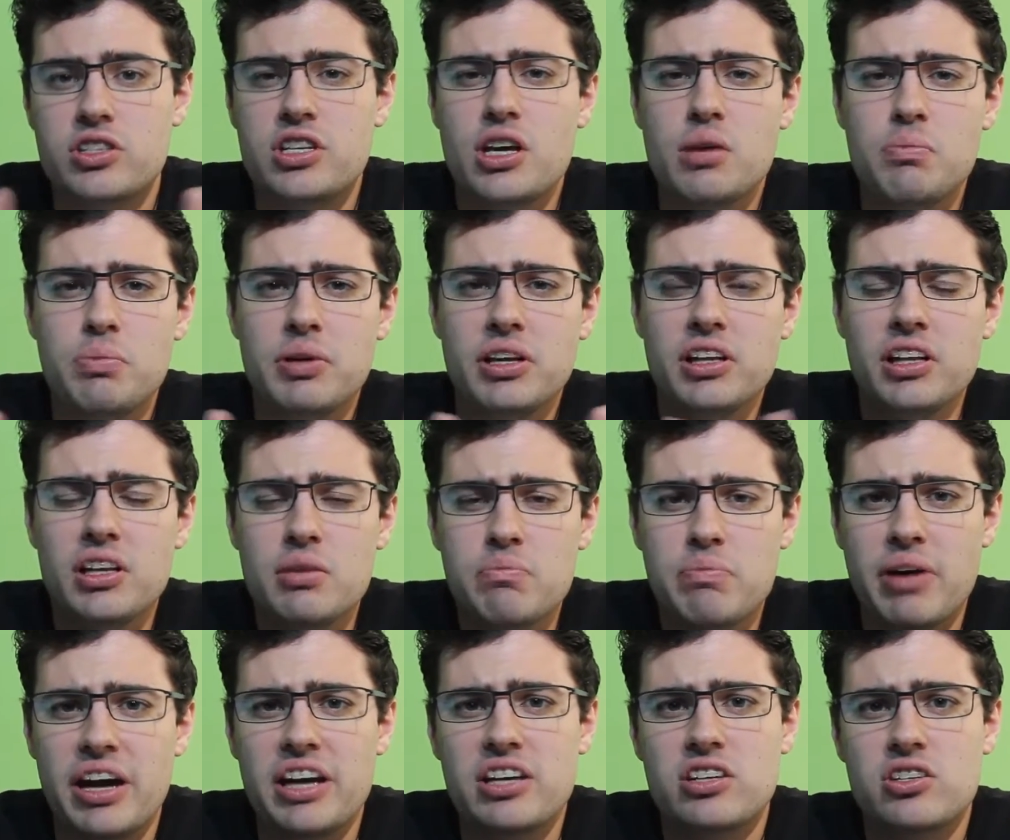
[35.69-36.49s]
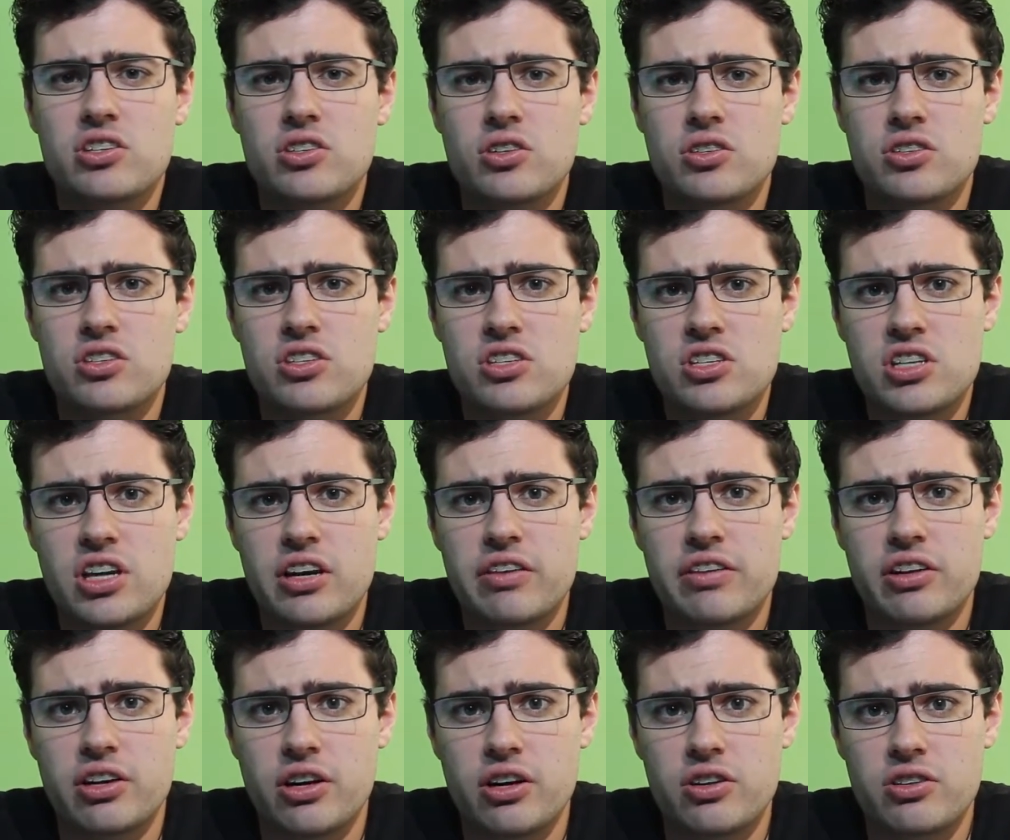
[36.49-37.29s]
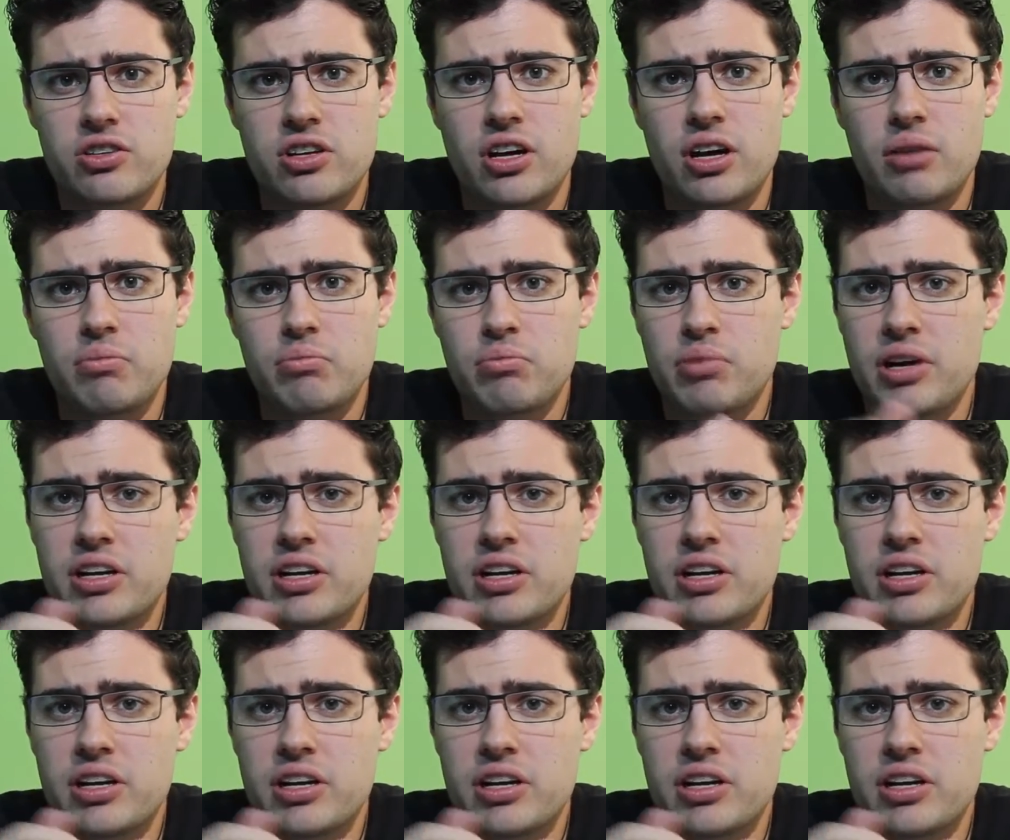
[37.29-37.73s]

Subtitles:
typically based on stereotype.